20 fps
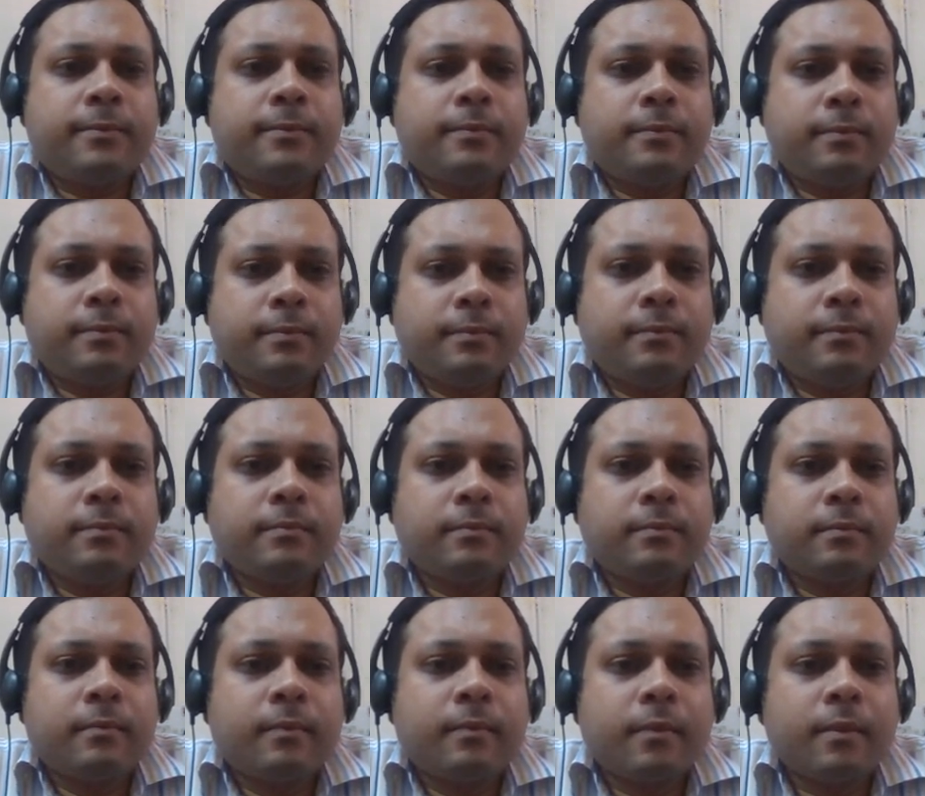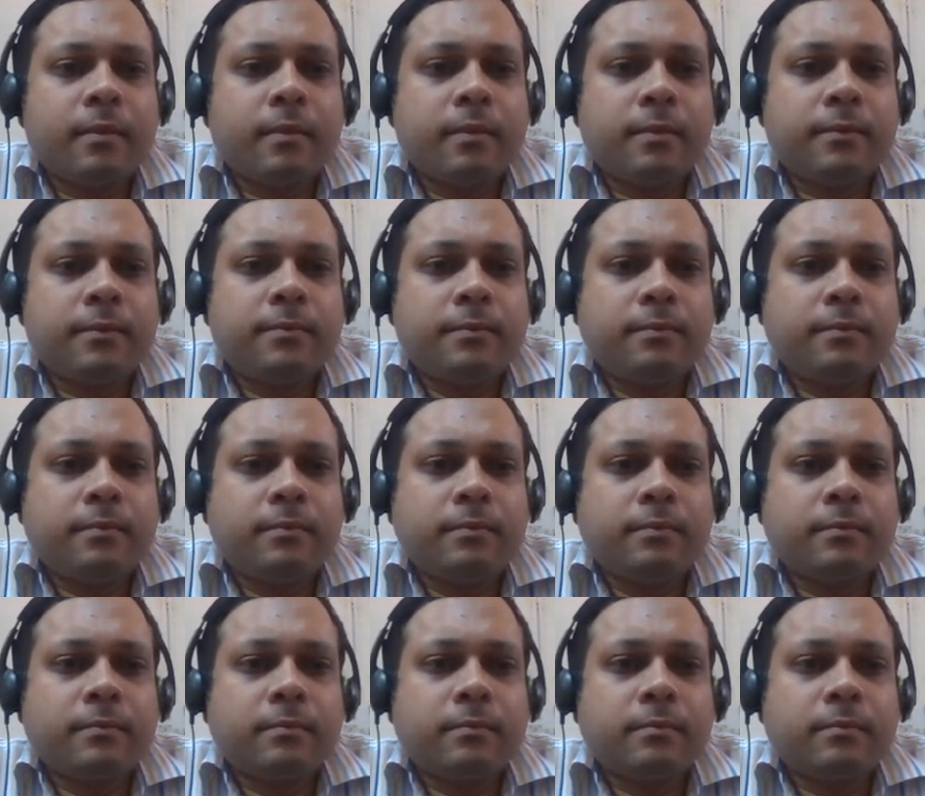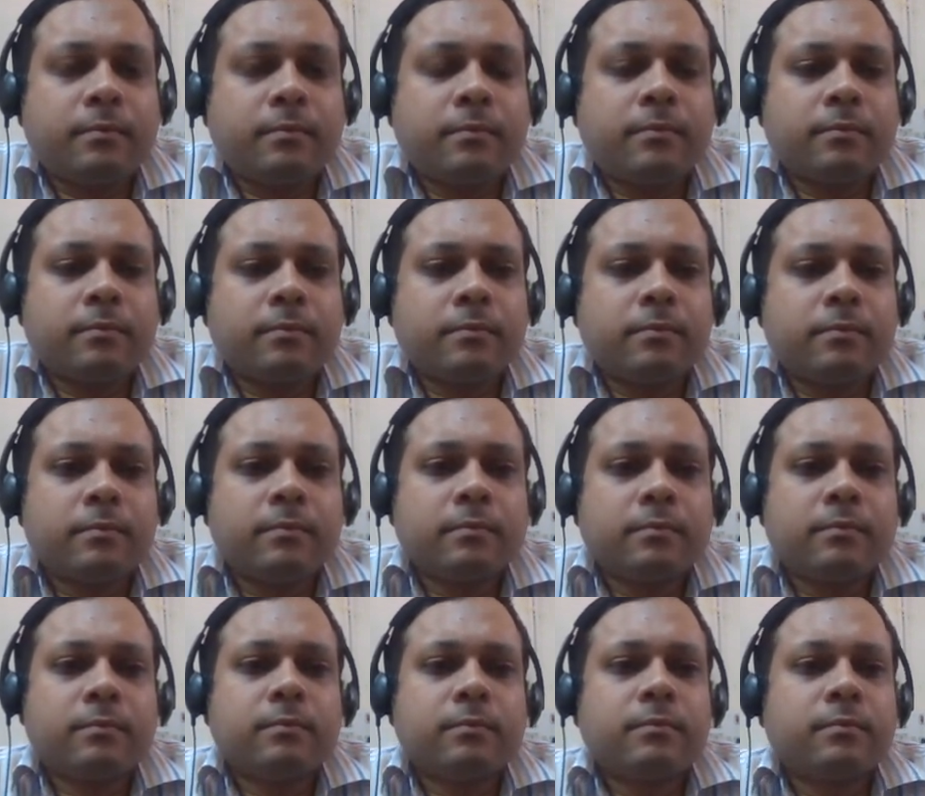(not speaking)